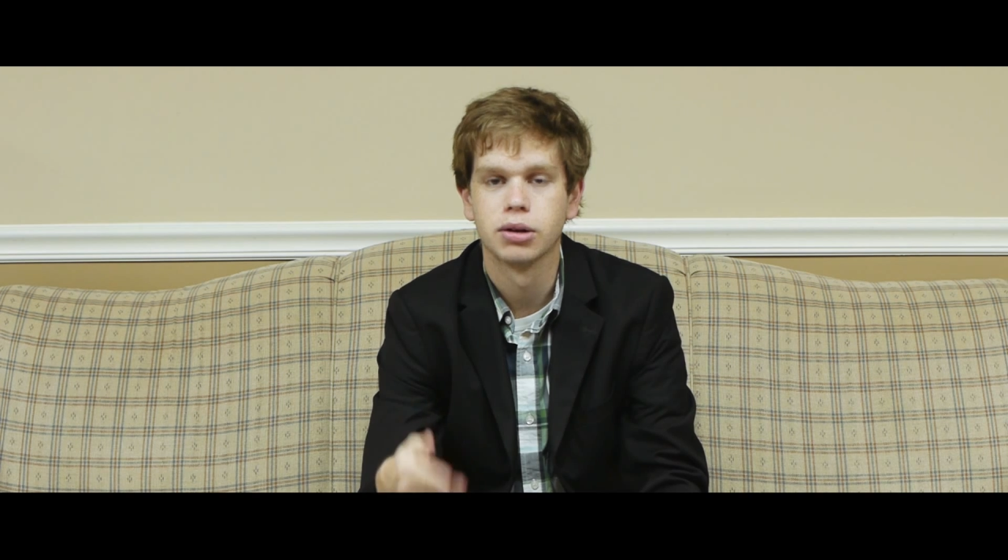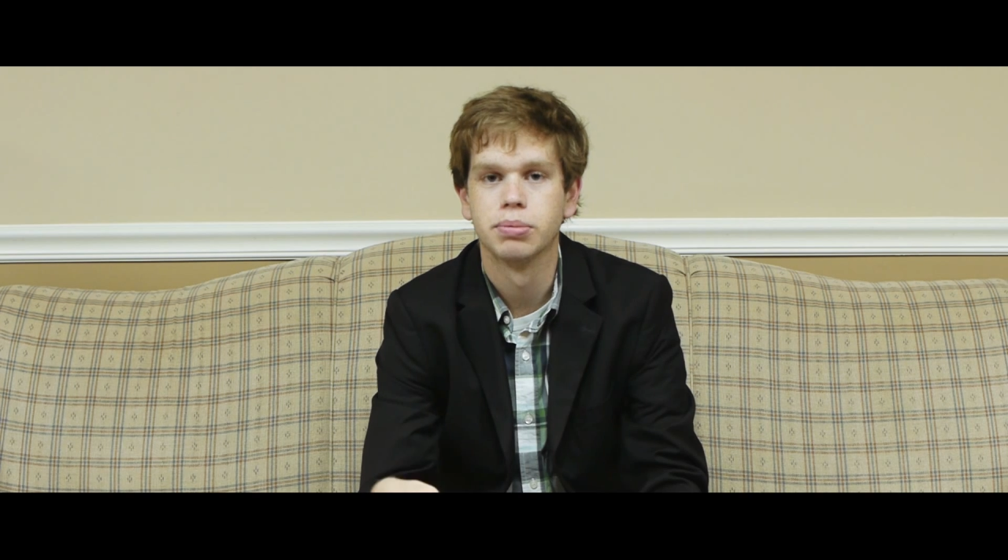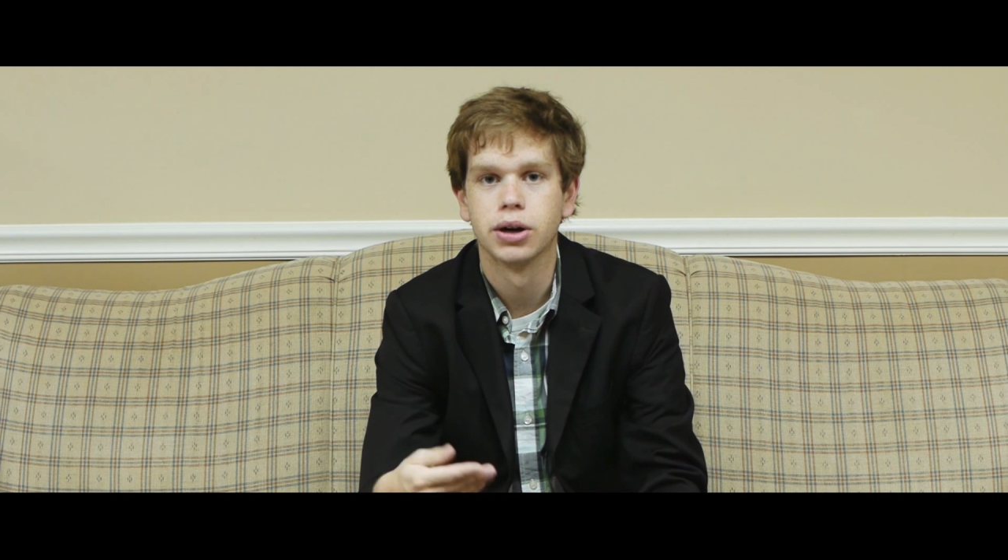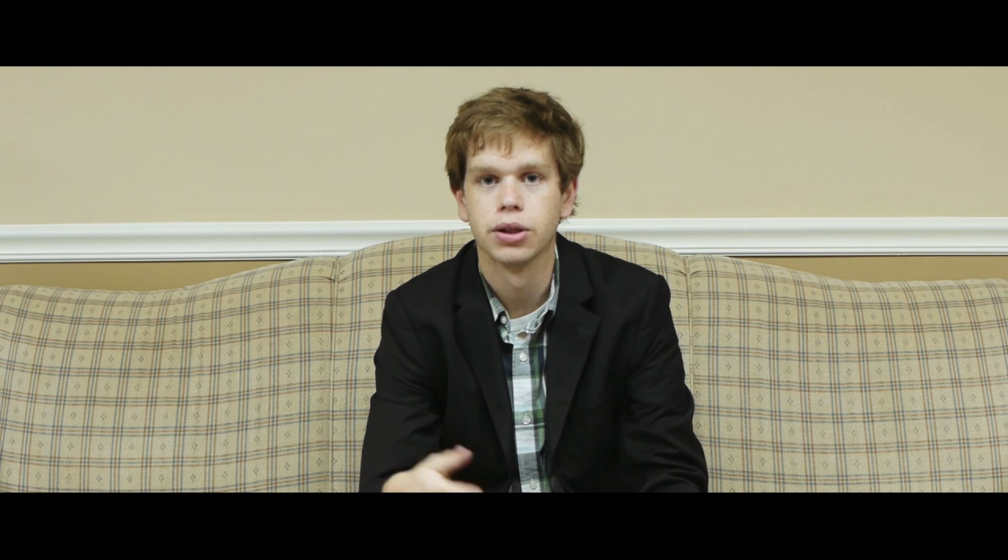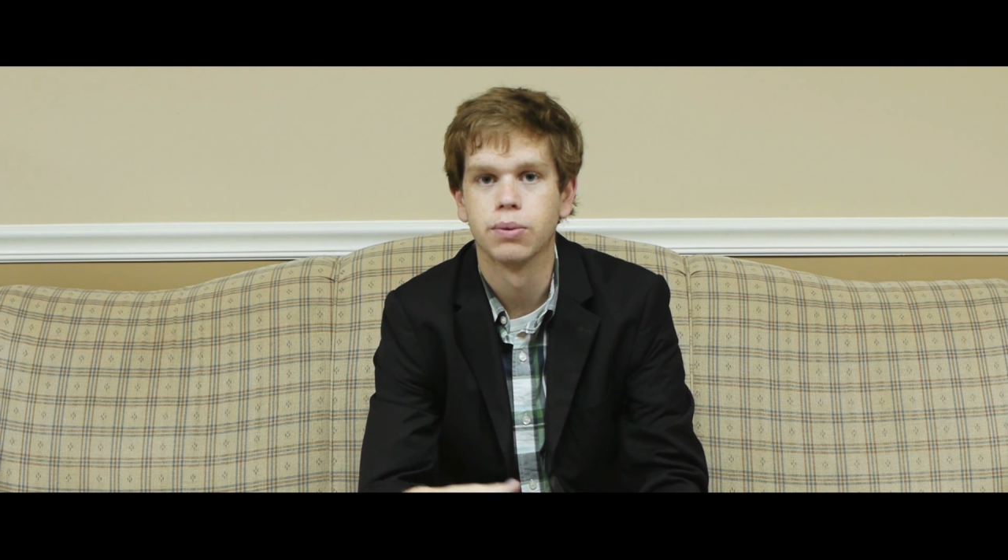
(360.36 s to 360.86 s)
a
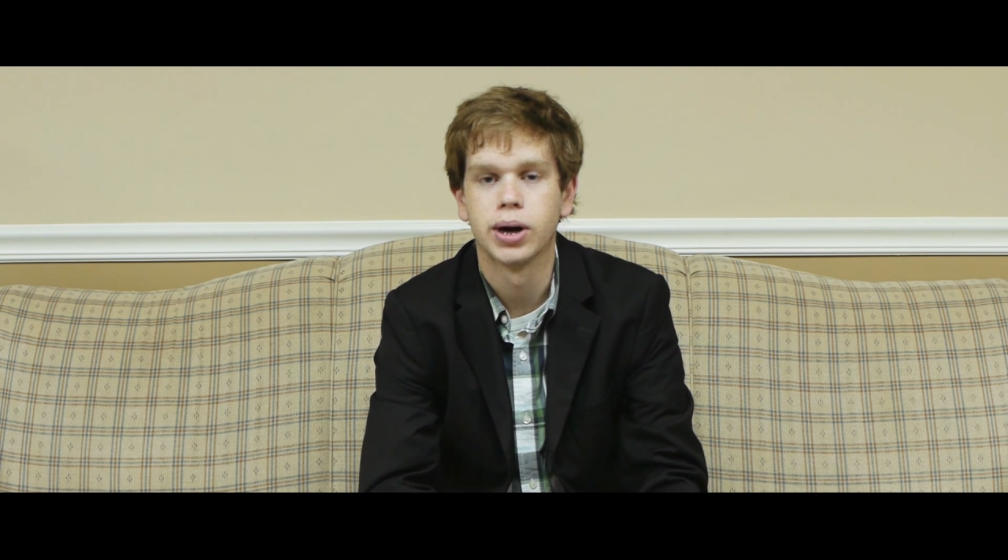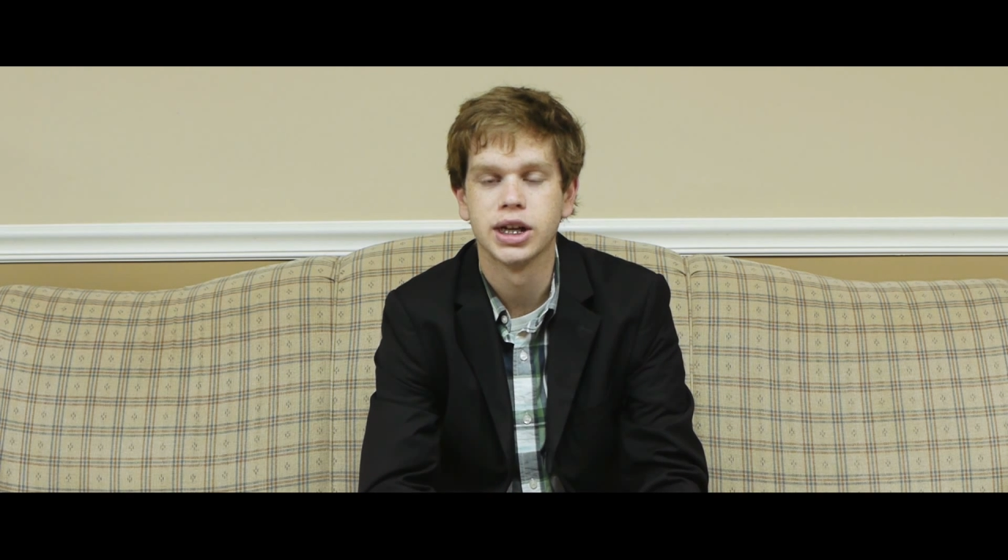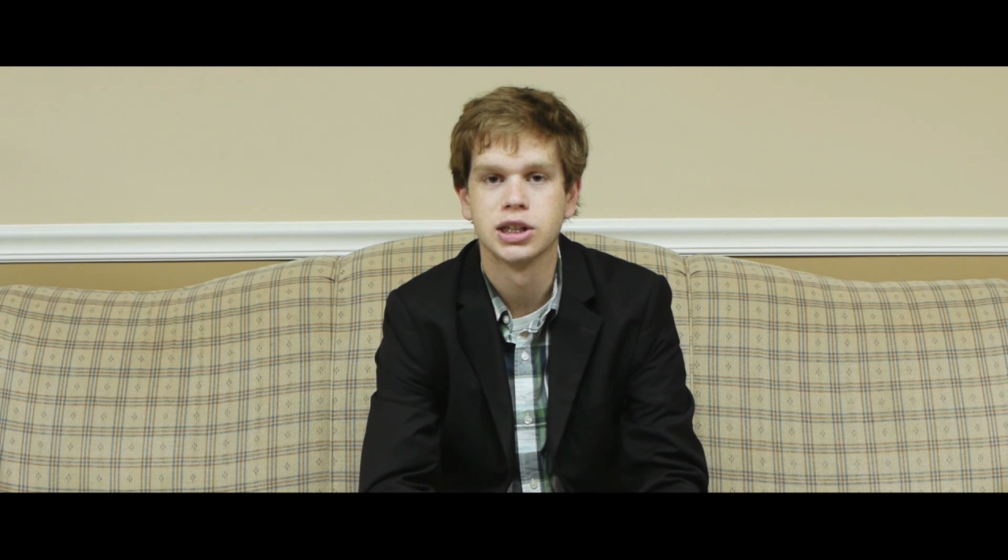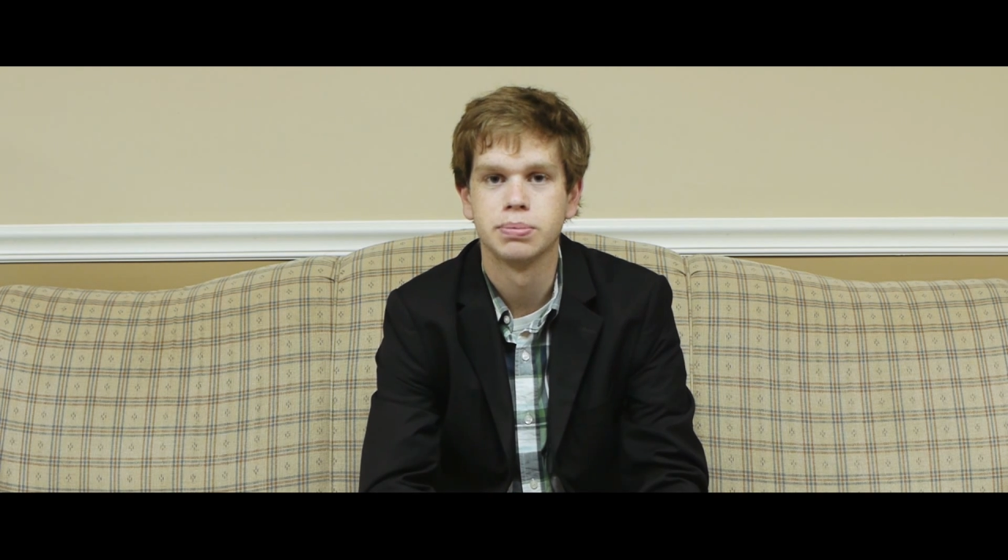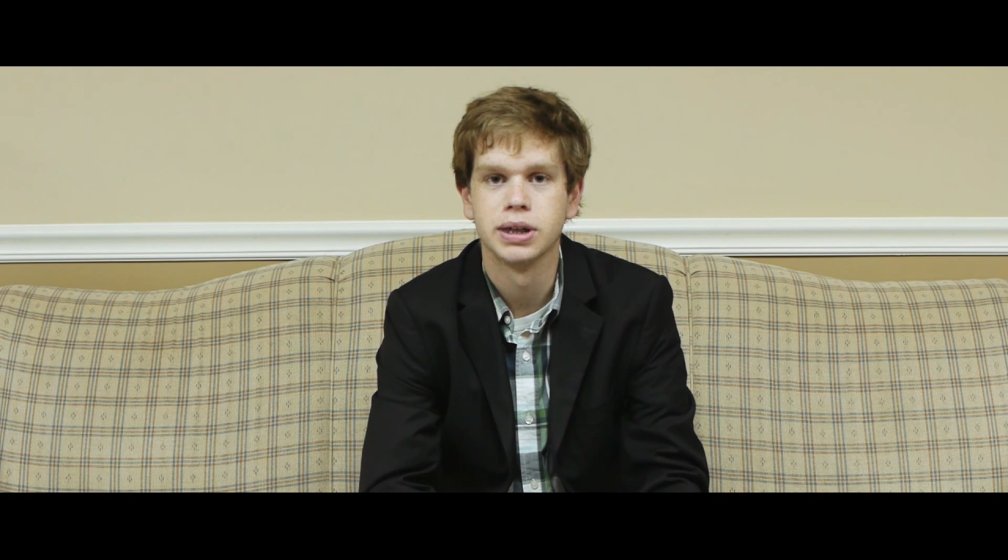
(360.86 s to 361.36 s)
little bit of the
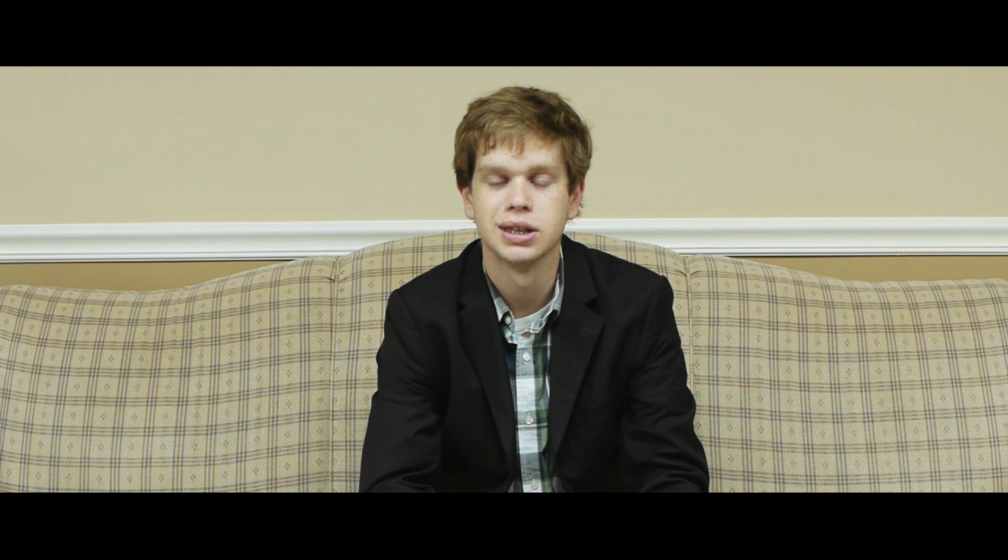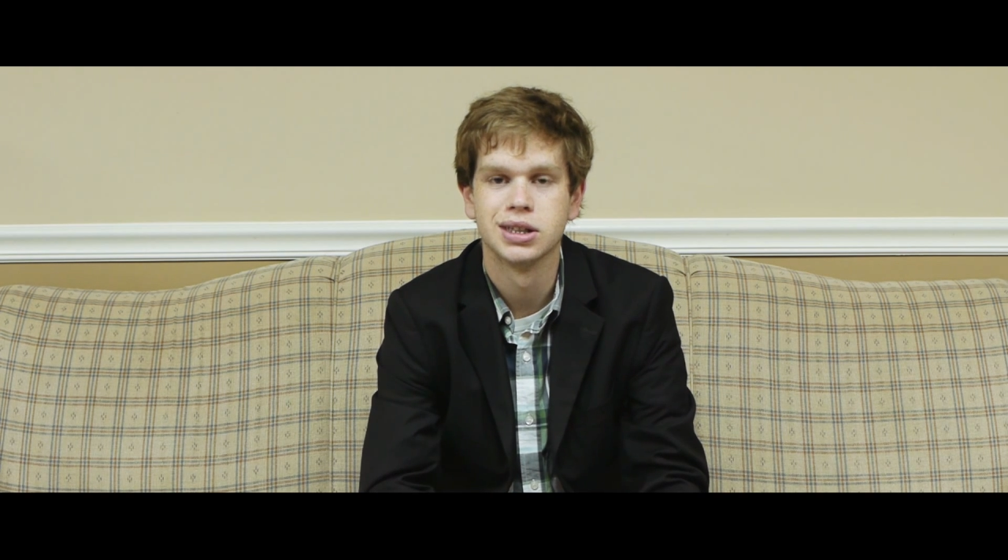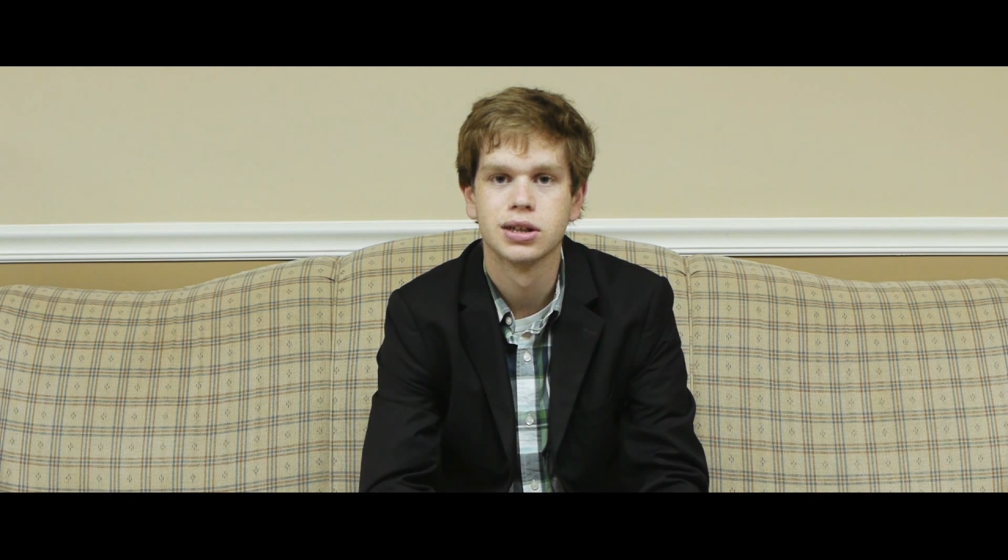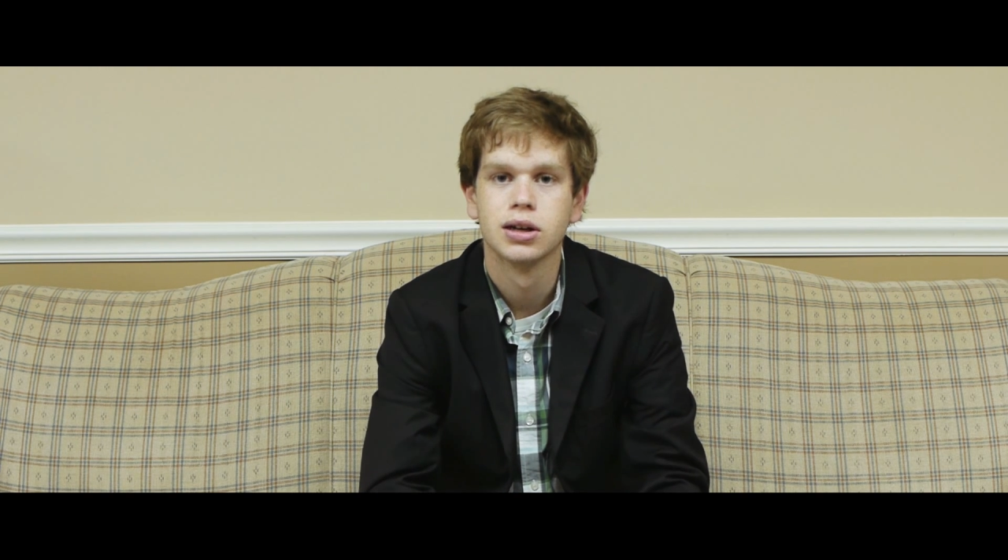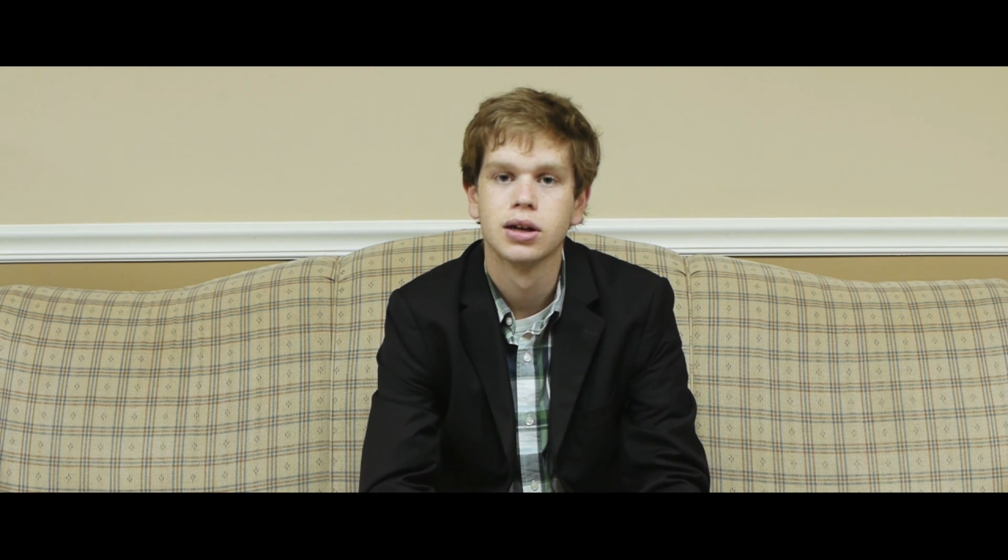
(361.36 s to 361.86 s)
write
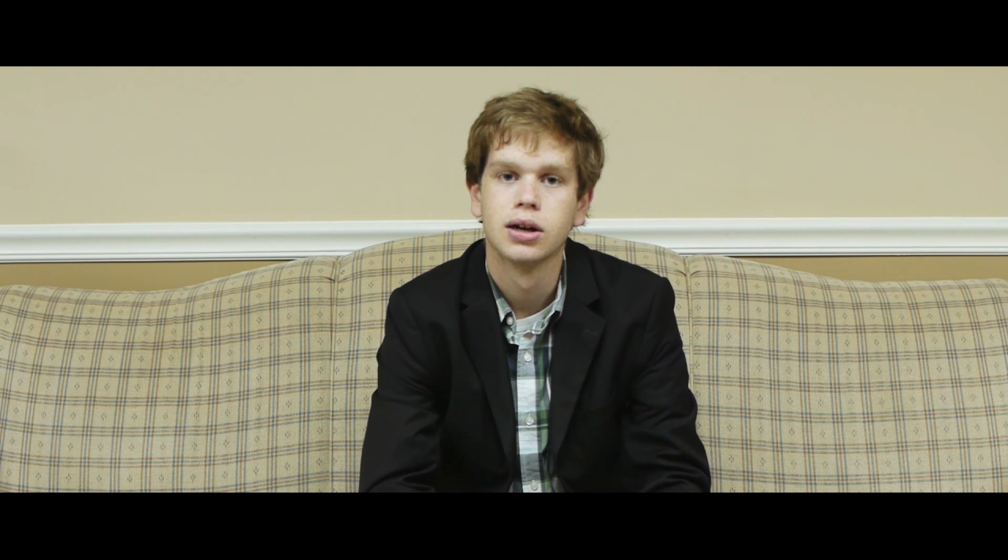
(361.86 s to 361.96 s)
speeds.